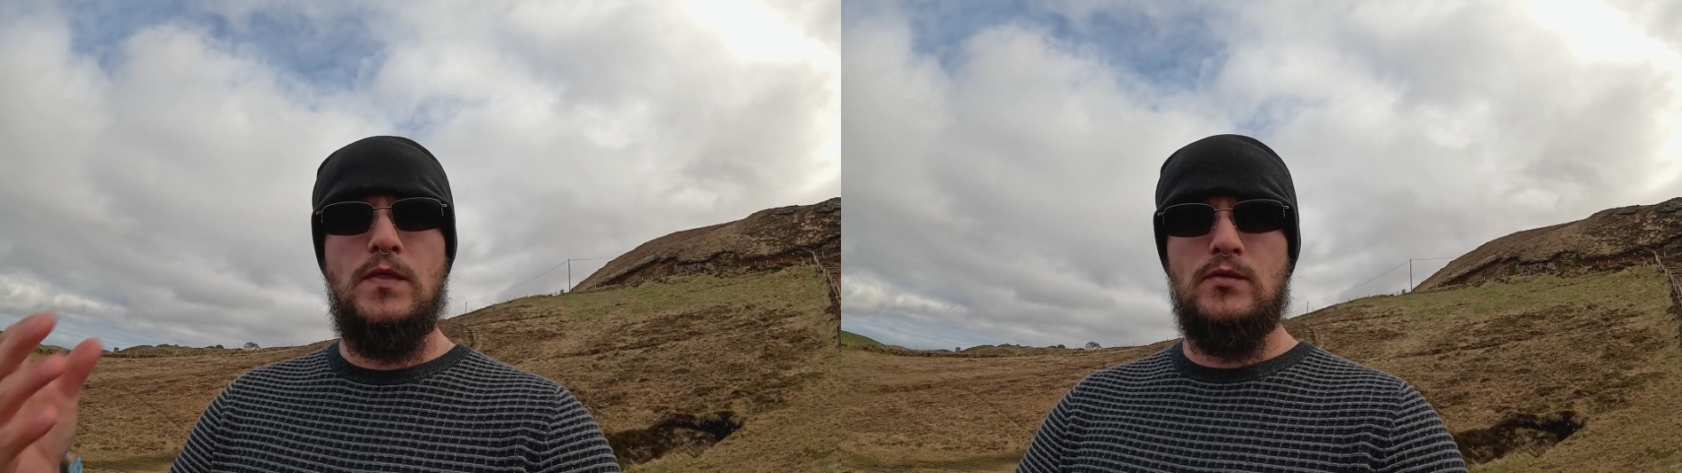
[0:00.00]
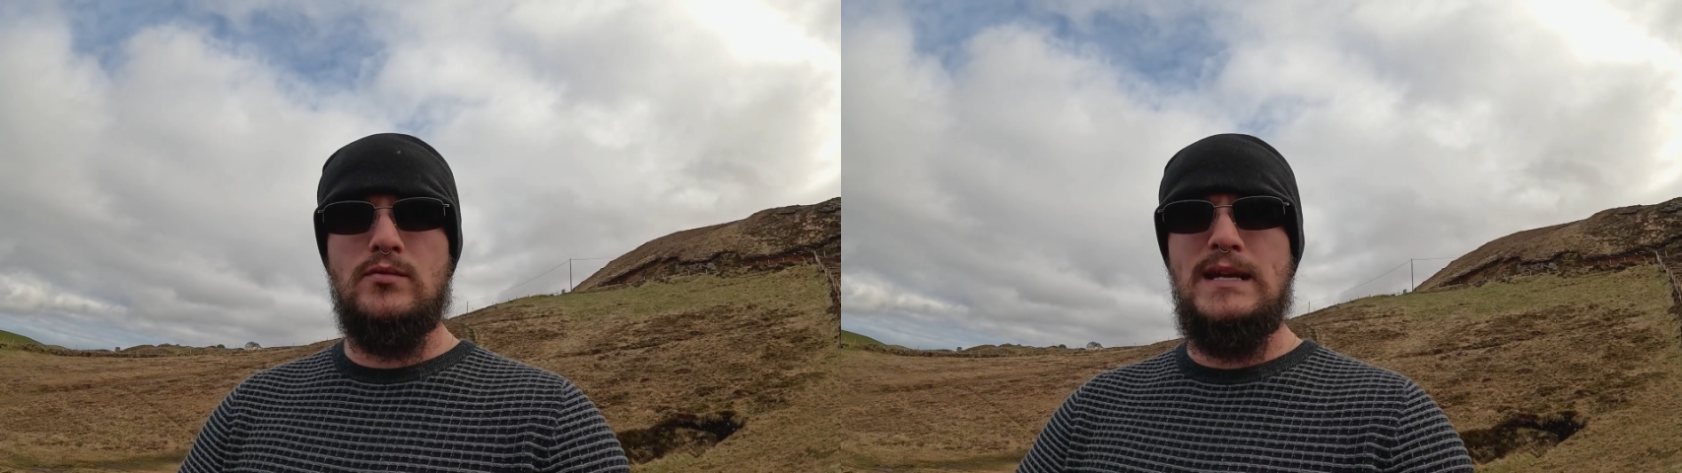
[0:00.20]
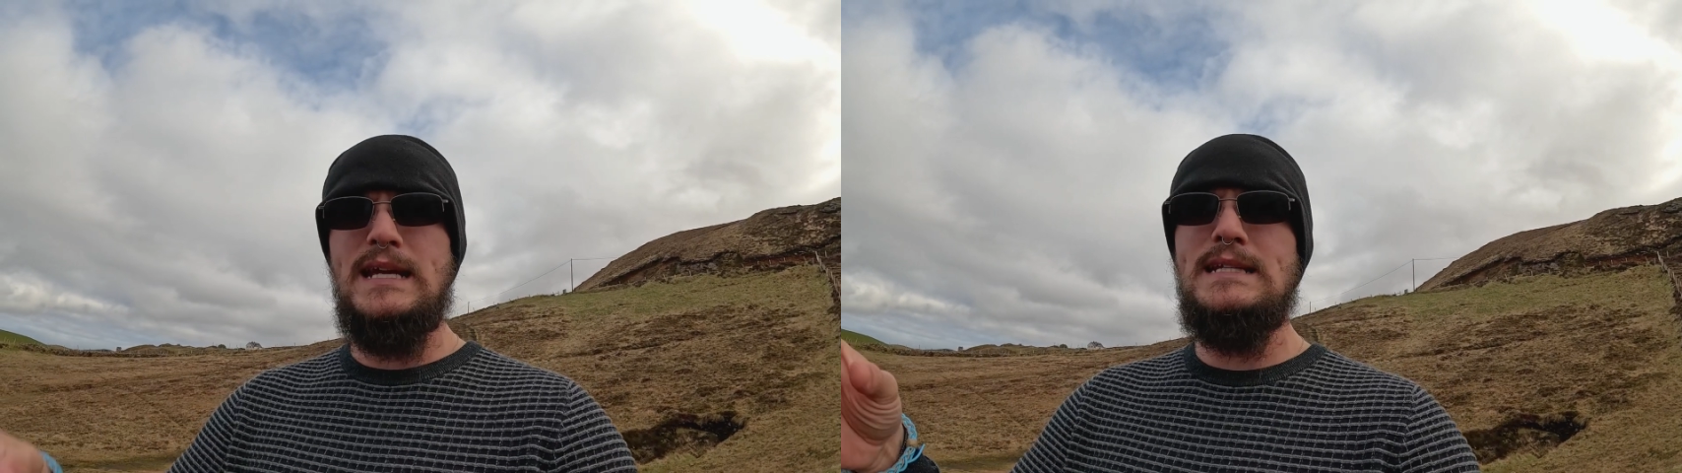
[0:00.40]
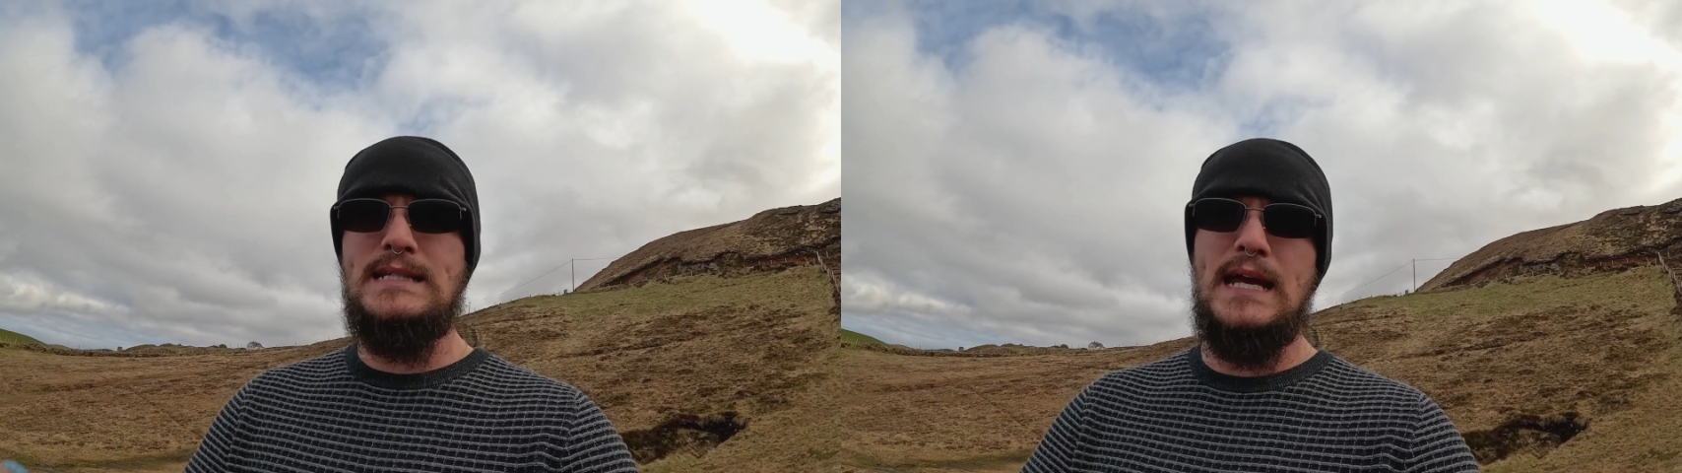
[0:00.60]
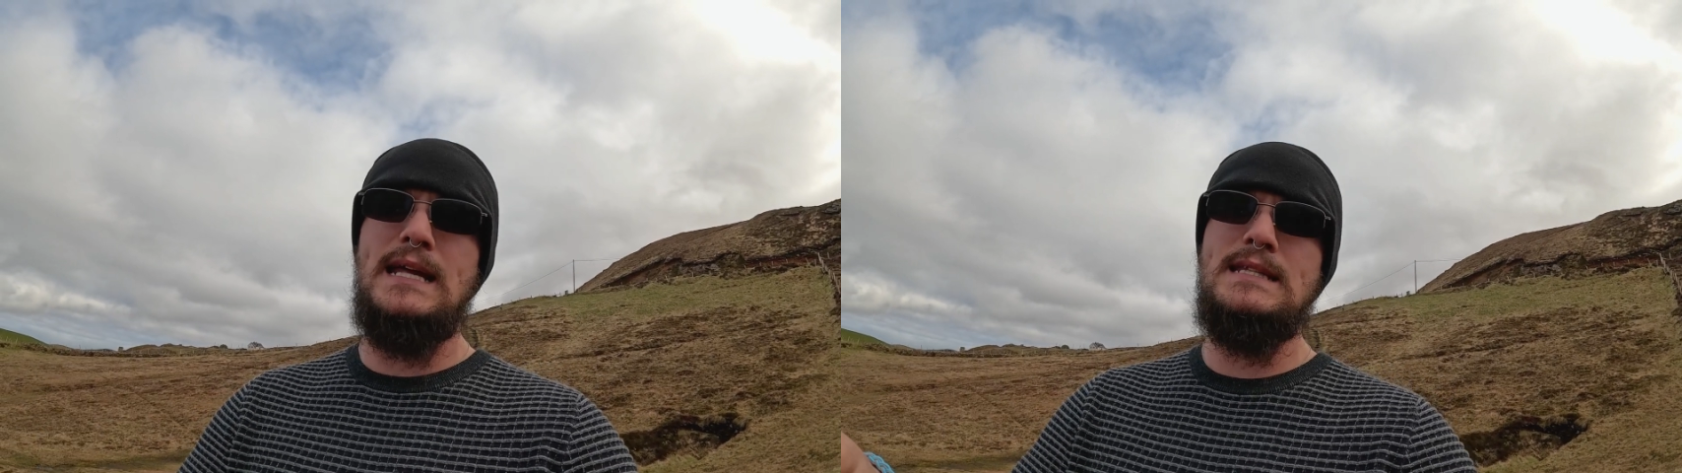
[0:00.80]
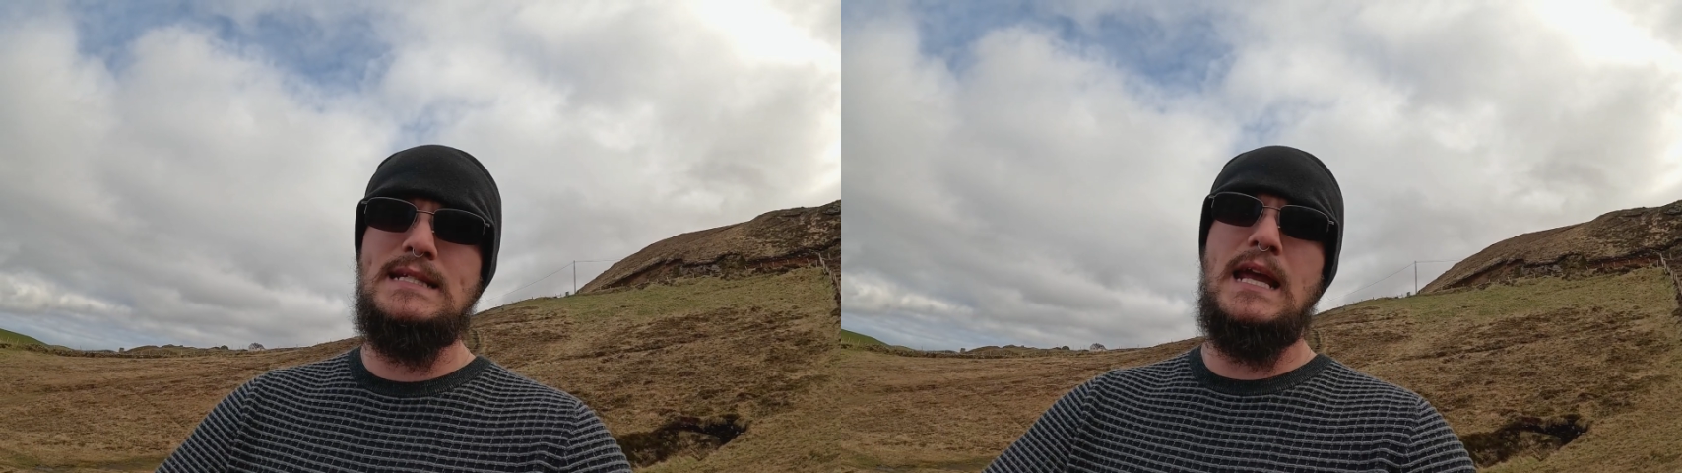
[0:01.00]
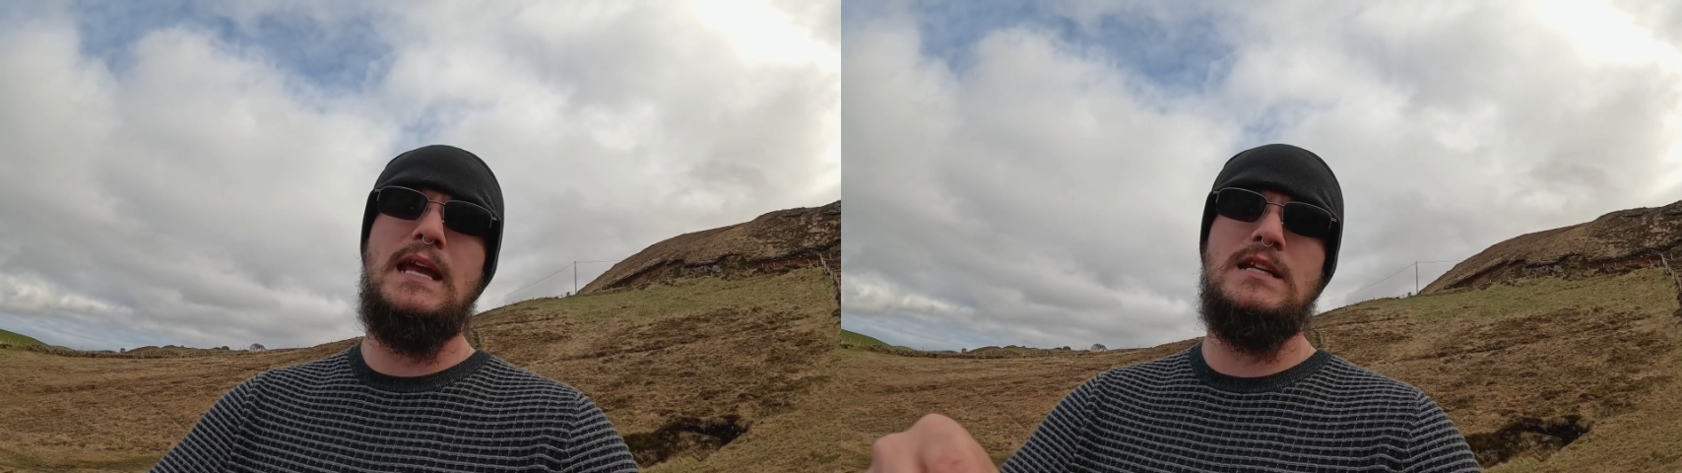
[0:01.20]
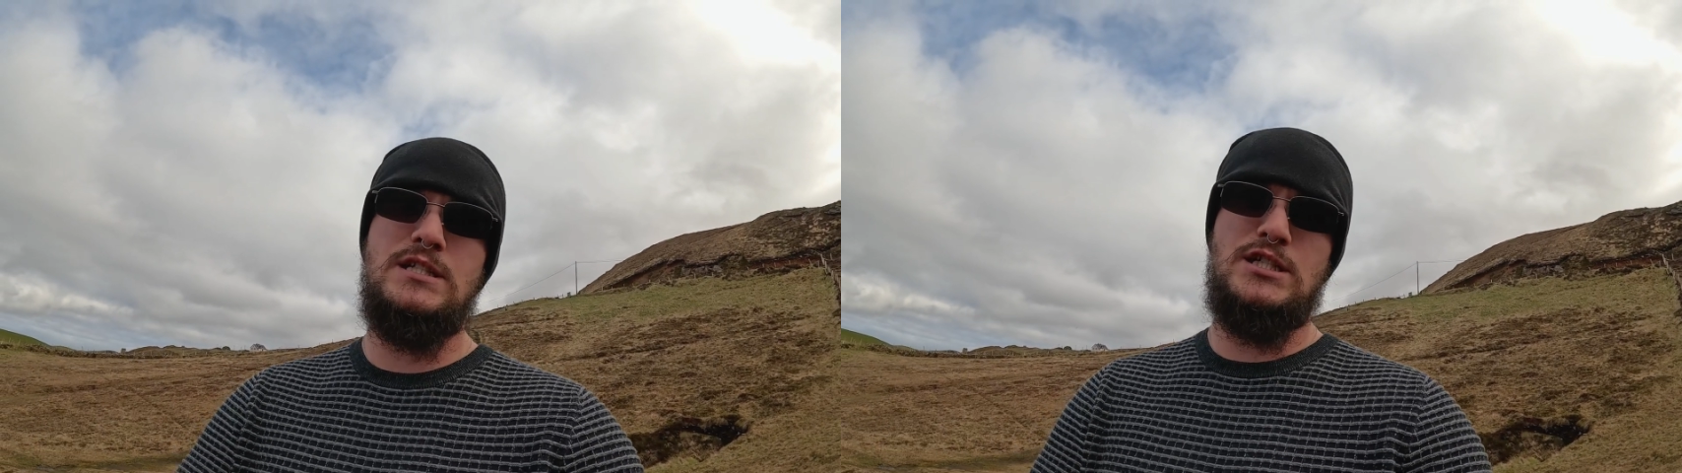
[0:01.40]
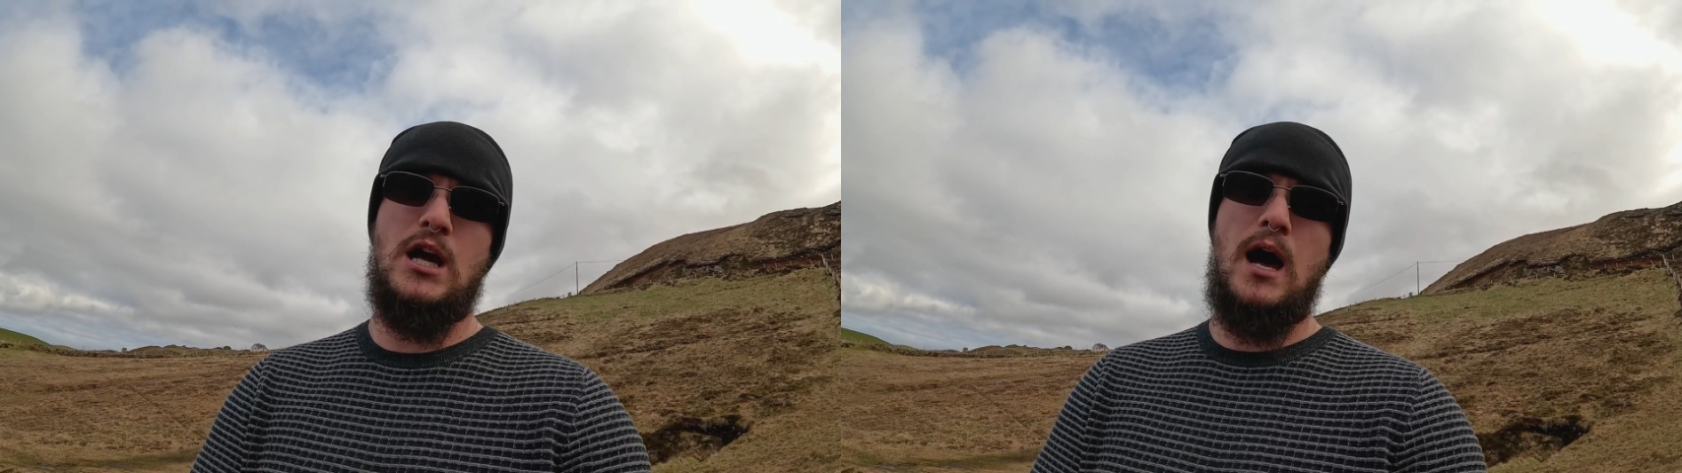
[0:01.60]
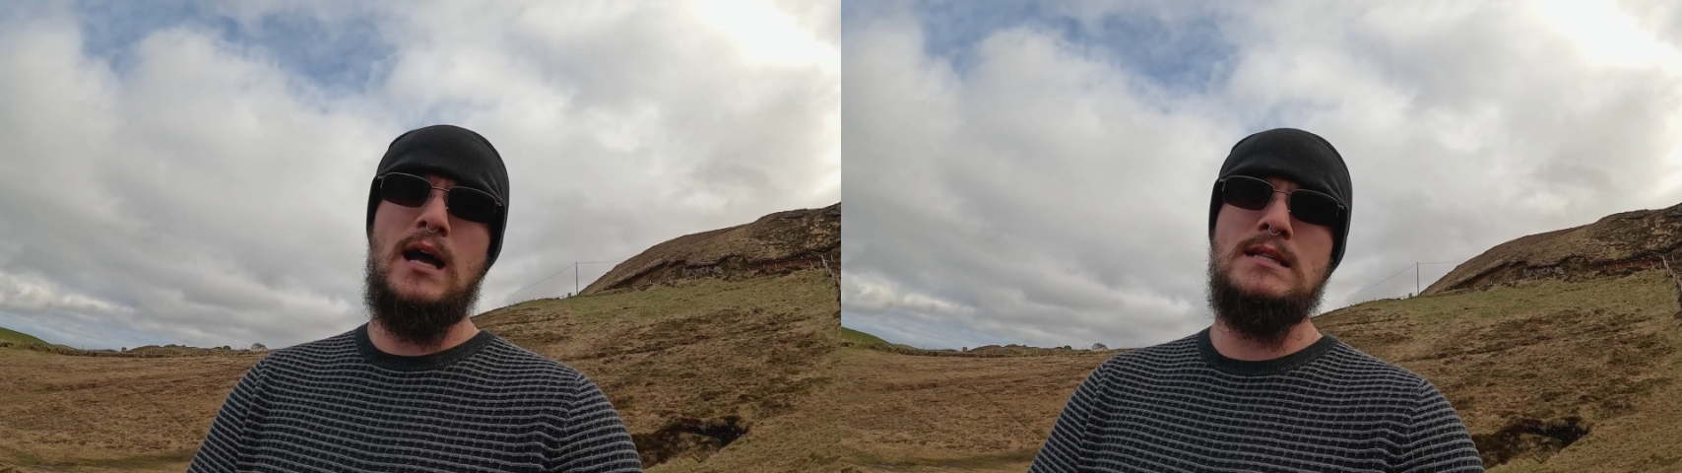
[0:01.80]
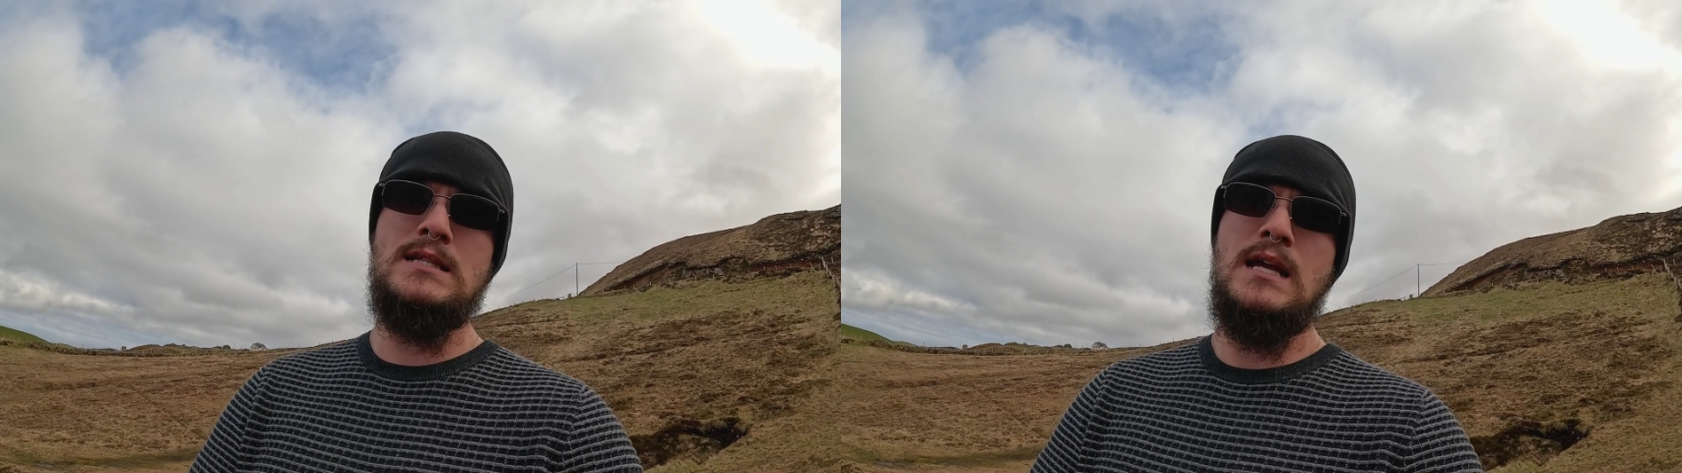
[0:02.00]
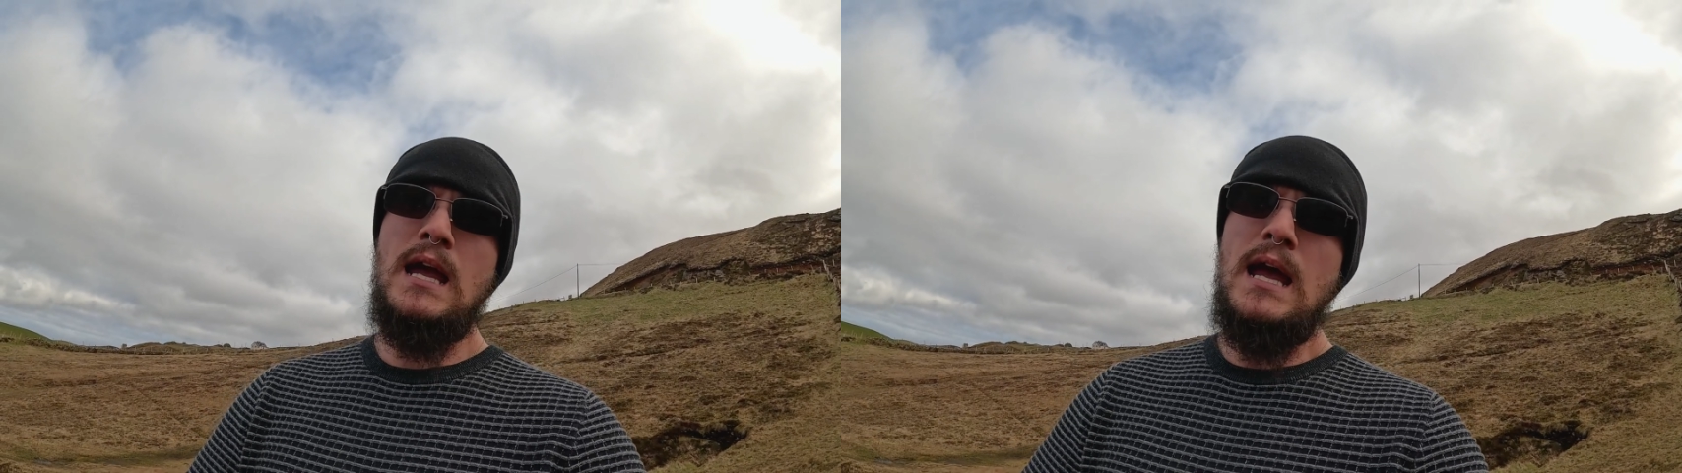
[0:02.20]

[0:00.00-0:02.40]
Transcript: 3 10-second shots,